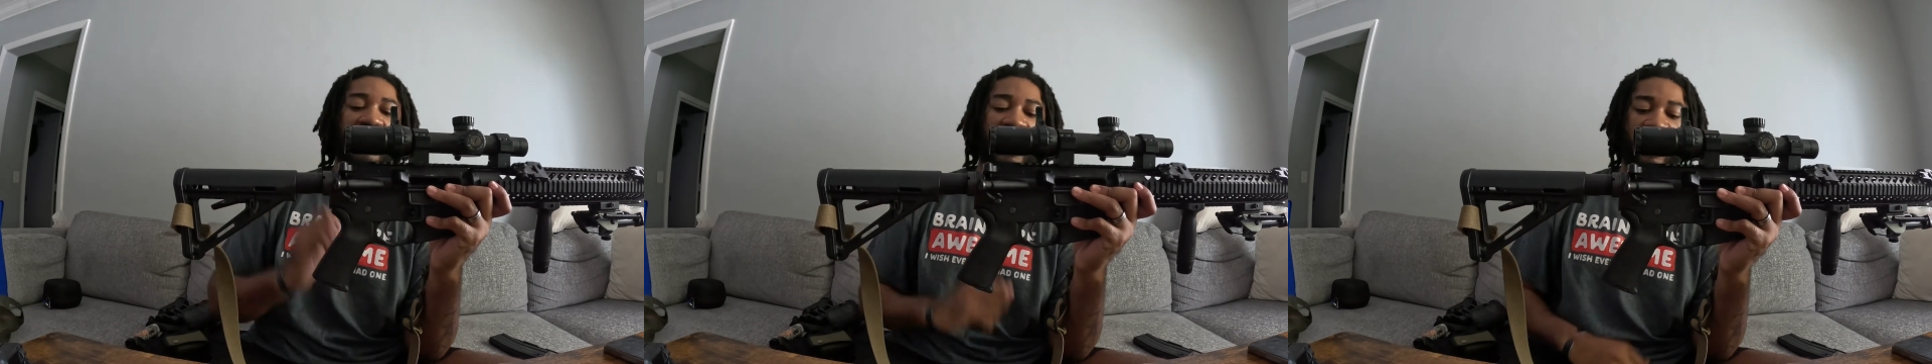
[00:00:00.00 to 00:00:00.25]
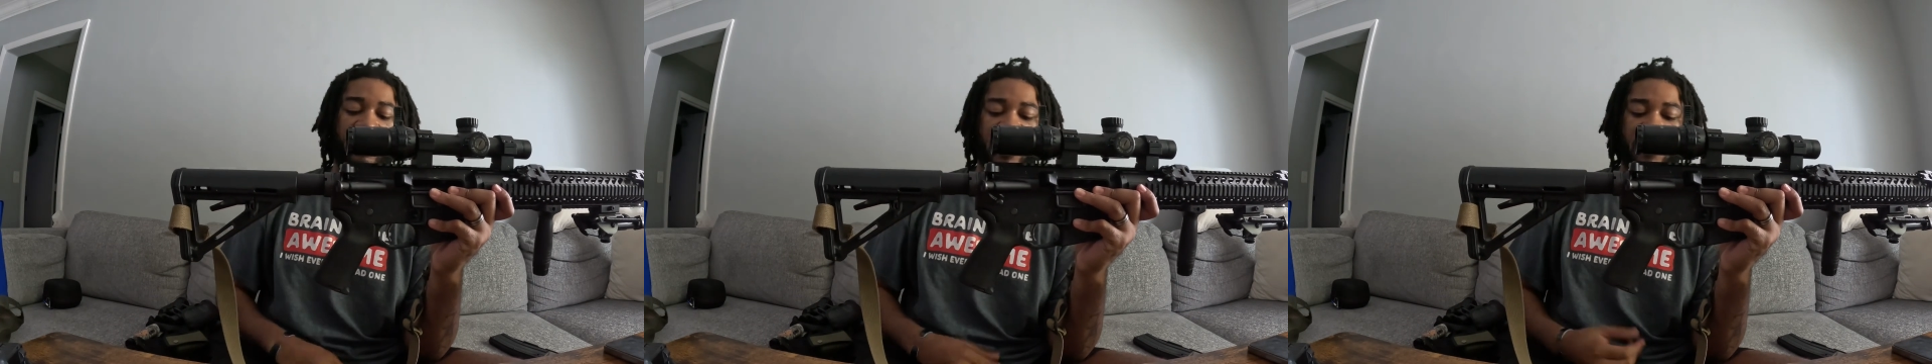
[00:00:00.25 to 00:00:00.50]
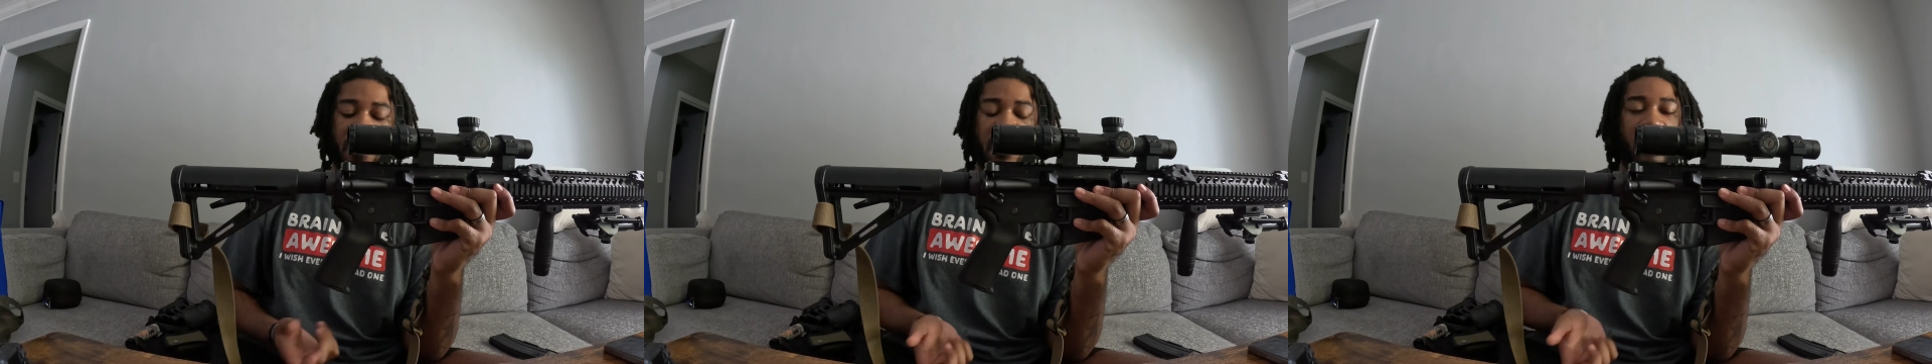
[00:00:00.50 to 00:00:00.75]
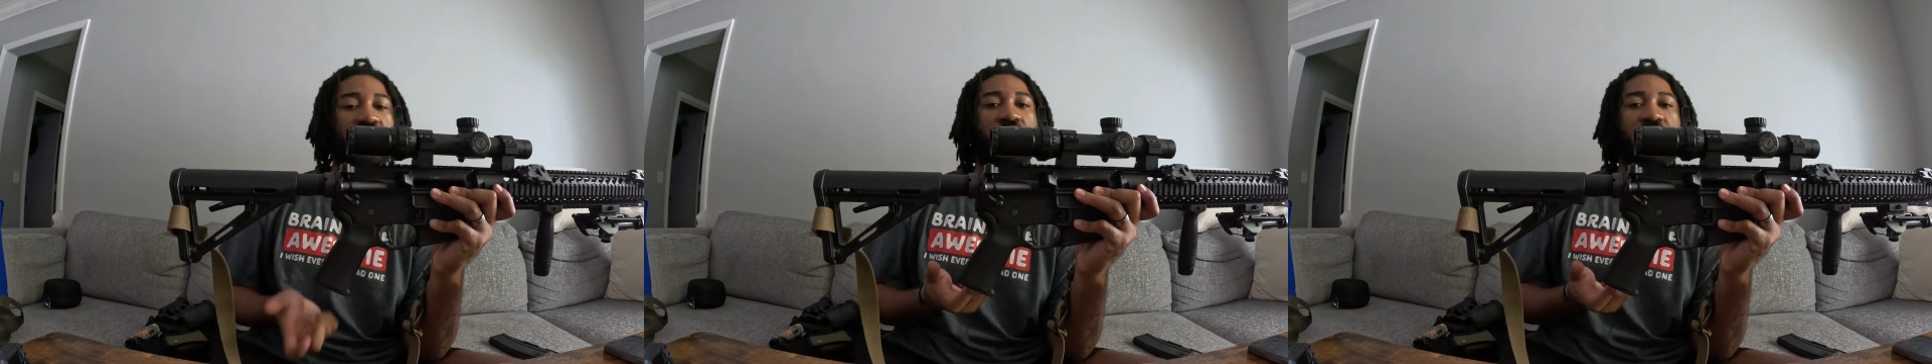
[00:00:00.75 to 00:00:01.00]

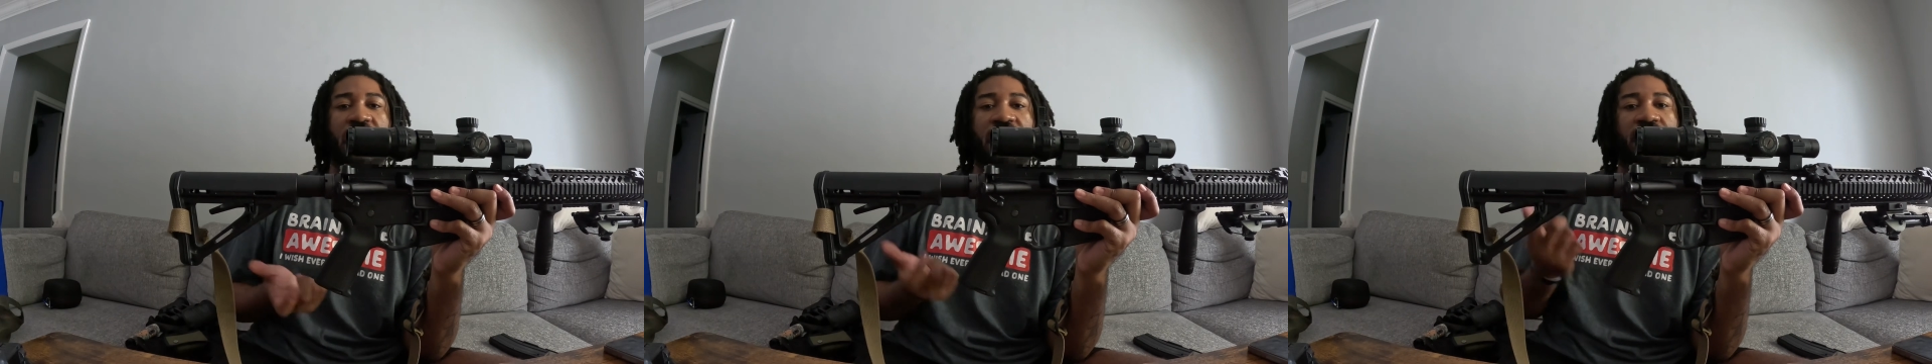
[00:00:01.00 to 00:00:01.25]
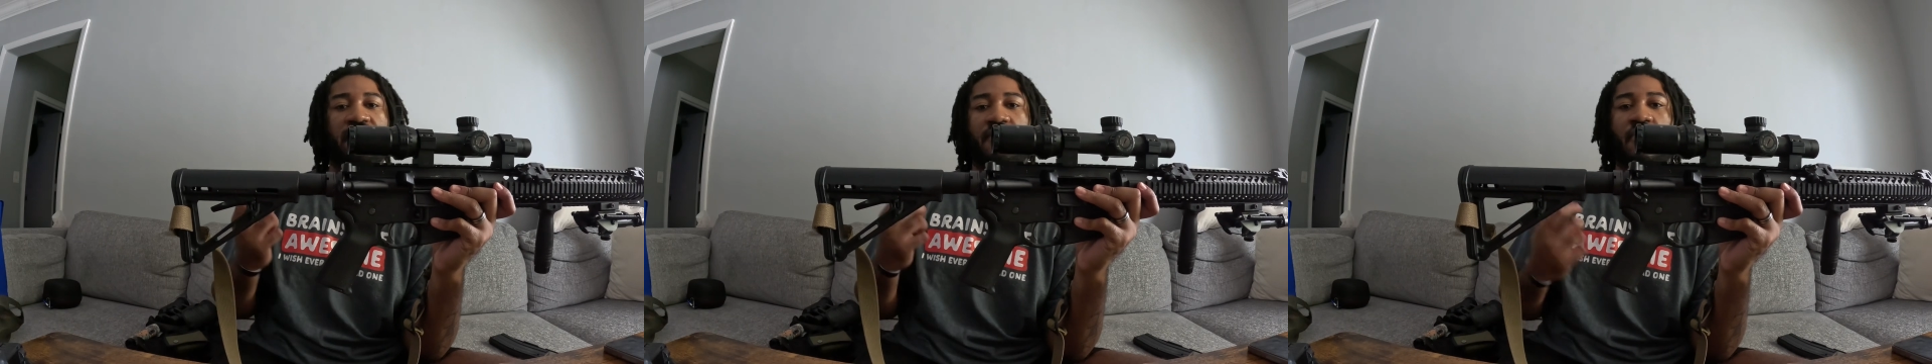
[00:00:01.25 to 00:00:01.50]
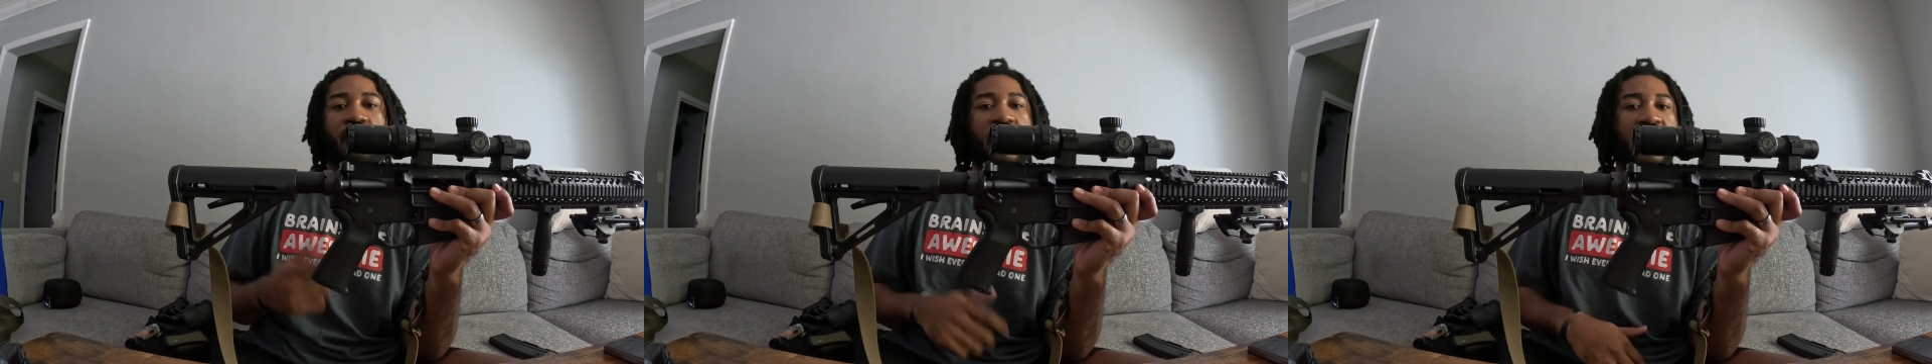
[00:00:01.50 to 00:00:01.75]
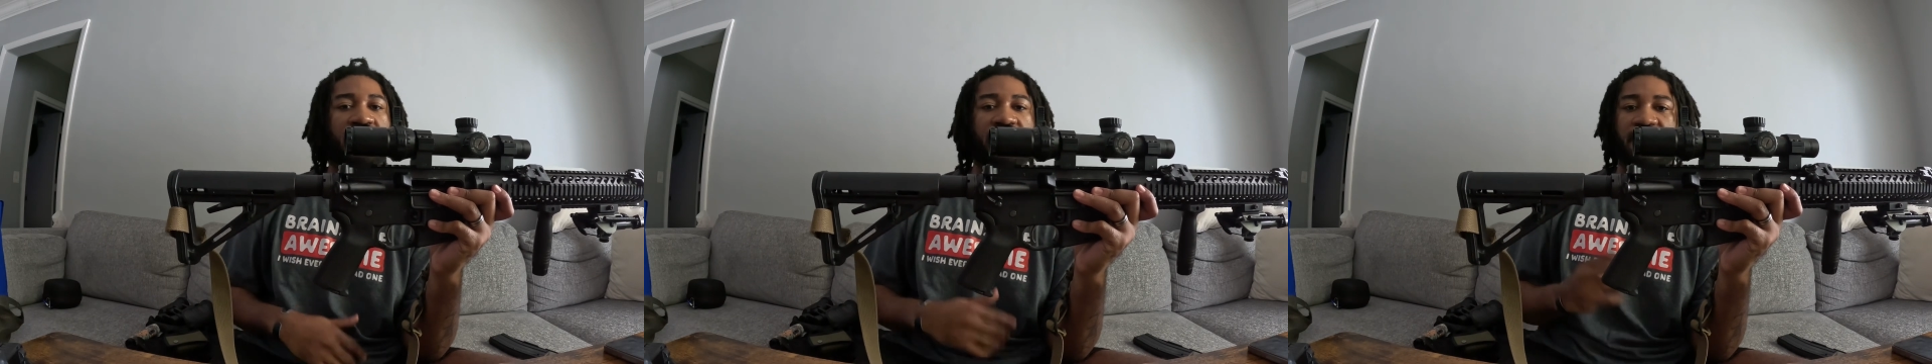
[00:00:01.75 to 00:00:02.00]
LPVO, and more
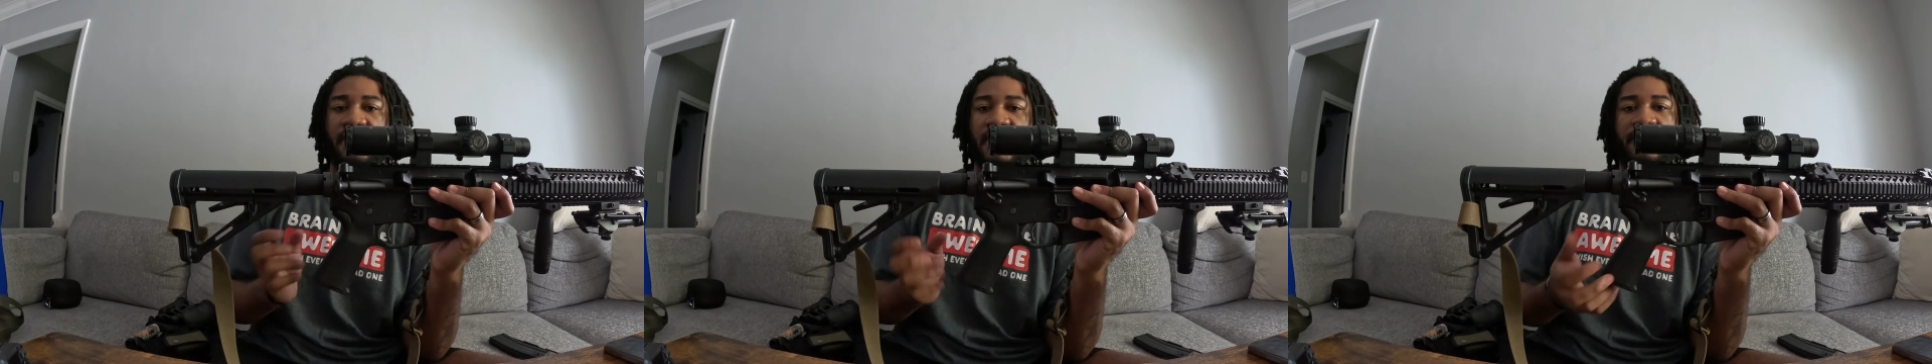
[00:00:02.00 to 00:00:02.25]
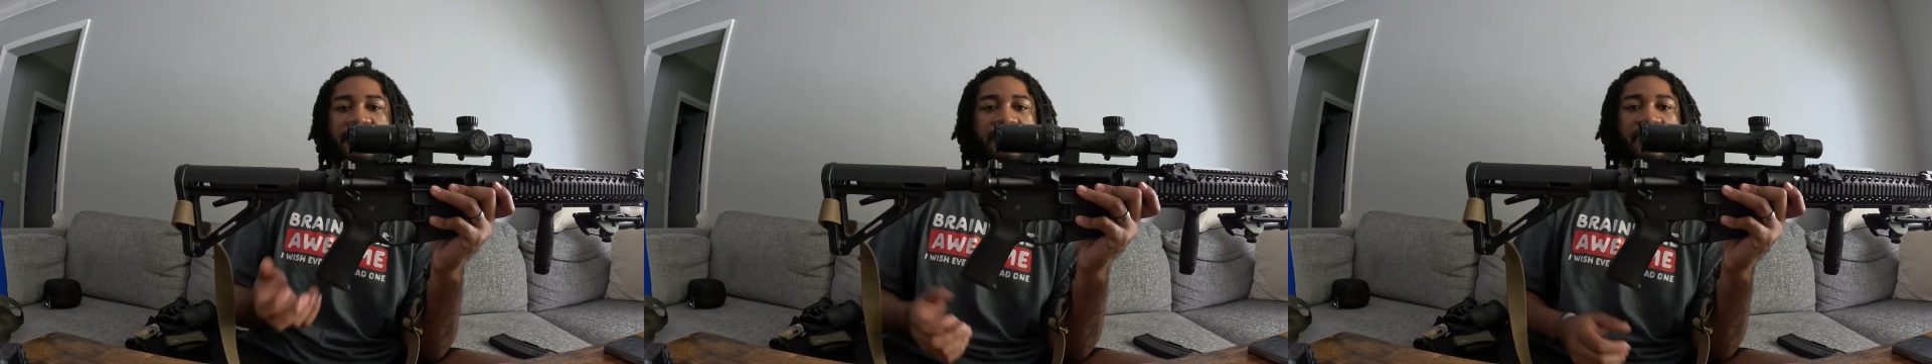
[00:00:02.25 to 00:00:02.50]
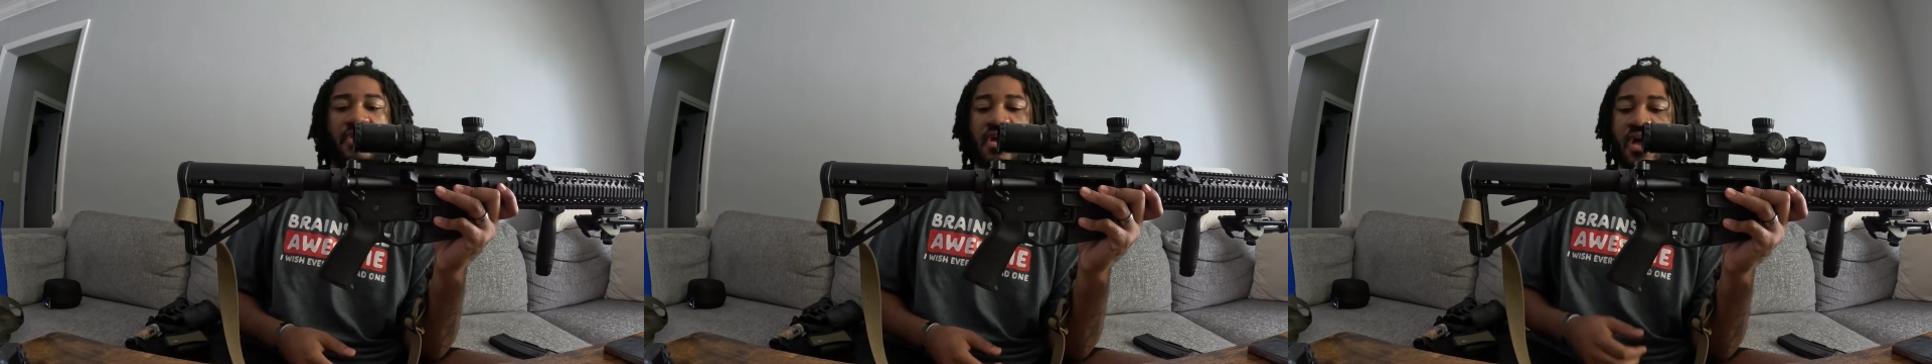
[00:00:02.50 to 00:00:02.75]
rounds is in here too.